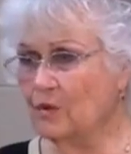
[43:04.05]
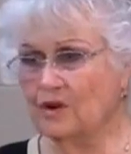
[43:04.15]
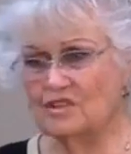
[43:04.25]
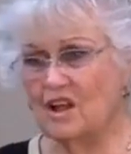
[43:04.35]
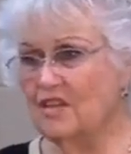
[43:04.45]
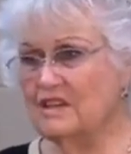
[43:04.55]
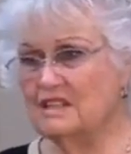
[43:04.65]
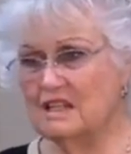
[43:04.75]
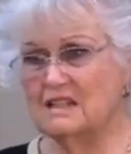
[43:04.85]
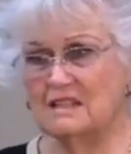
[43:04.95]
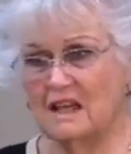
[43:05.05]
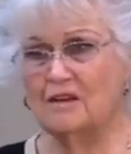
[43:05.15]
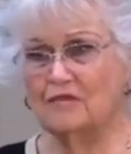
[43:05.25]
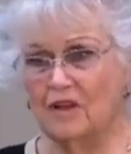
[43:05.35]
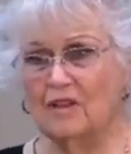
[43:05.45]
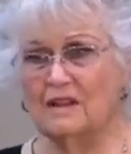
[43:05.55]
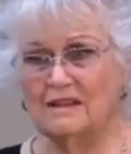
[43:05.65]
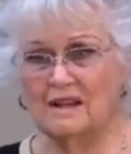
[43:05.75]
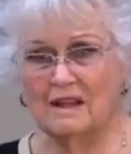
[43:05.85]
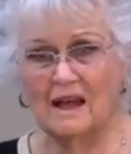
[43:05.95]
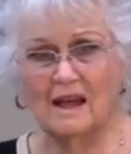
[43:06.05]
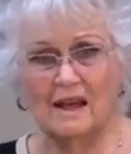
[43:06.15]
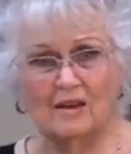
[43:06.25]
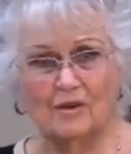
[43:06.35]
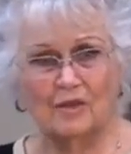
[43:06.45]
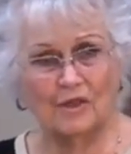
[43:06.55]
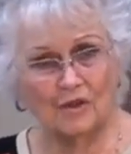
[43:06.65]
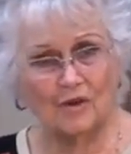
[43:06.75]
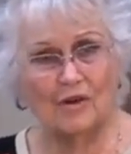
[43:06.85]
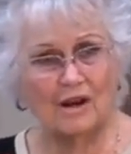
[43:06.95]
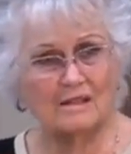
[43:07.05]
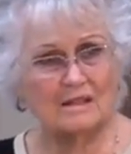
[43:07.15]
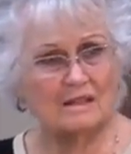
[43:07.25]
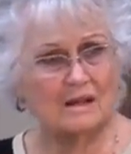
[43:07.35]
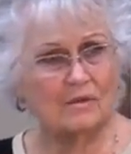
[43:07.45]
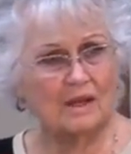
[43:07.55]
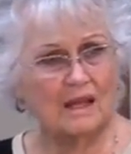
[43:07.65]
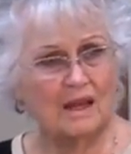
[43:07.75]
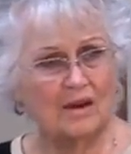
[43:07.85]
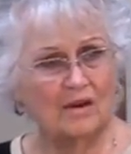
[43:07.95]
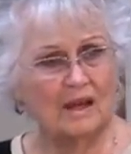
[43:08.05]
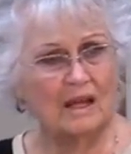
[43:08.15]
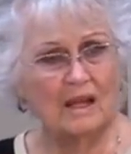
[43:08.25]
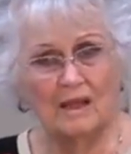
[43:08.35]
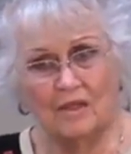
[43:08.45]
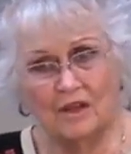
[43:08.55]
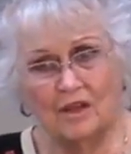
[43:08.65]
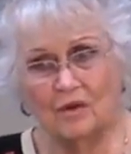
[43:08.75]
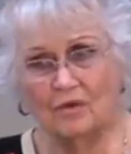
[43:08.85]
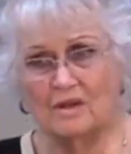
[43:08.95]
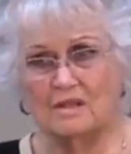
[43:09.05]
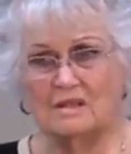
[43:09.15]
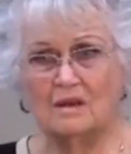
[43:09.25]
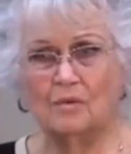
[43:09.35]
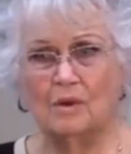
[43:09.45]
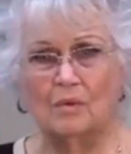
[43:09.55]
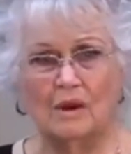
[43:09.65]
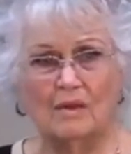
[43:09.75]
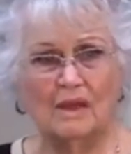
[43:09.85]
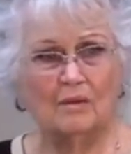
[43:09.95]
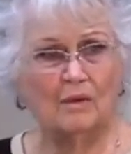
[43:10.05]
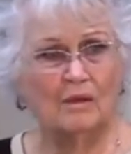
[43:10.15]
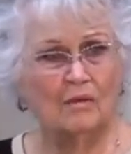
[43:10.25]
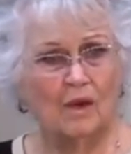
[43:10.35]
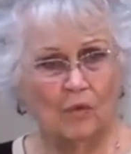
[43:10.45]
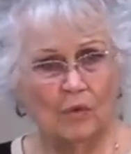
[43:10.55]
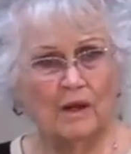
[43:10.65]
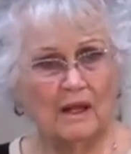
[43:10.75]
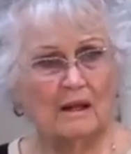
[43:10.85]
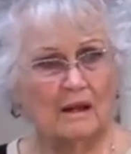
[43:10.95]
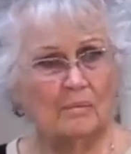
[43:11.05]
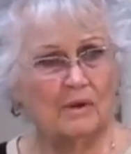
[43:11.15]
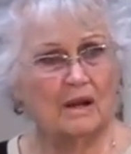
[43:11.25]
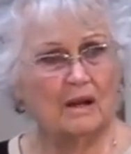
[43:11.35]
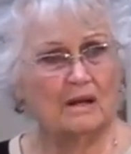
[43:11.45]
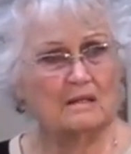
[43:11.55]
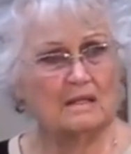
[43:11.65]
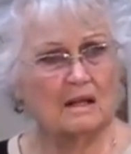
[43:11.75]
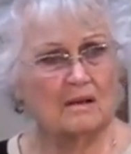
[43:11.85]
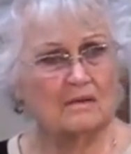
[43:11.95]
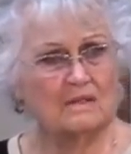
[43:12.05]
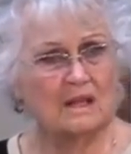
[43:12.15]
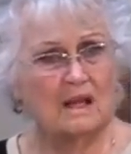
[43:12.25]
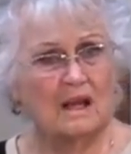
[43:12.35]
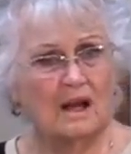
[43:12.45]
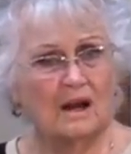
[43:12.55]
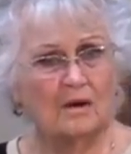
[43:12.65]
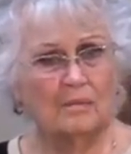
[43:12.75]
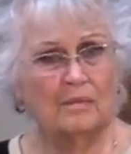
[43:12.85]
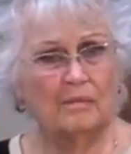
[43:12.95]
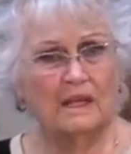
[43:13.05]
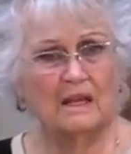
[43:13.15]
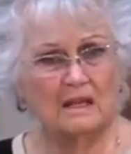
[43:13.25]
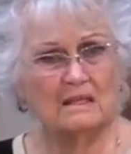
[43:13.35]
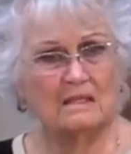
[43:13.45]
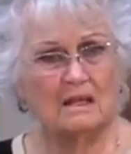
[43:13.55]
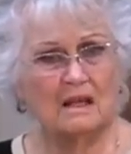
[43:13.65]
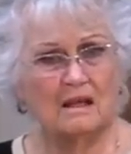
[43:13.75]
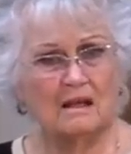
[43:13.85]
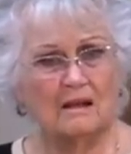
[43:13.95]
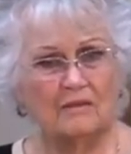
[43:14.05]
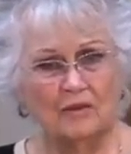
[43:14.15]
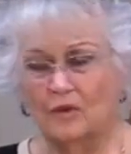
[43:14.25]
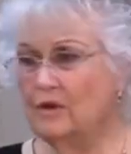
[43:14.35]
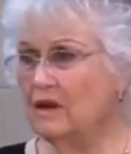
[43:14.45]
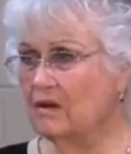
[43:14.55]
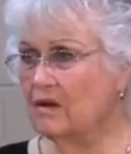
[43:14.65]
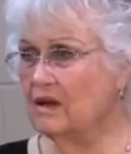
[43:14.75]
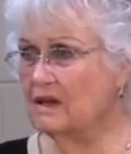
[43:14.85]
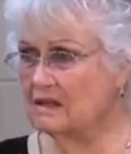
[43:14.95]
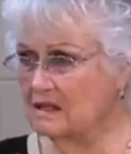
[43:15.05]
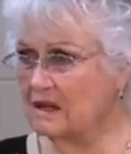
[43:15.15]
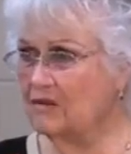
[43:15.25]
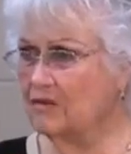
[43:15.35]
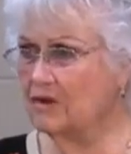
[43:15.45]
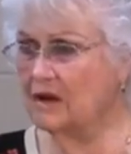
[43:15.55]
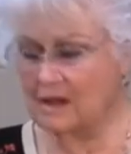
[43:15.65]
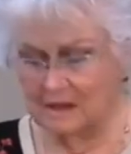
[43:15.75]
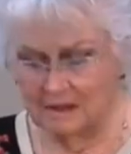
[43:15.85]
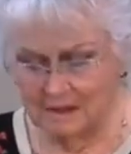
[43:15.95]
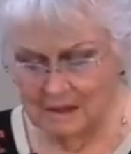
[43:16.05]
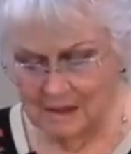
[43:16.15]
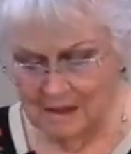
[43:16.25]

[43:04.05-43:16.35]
works, all these things kind of fall into line, don't they? The crosses that we carry, the yokes that we willingly put on ourselves are because of knowing his love for us.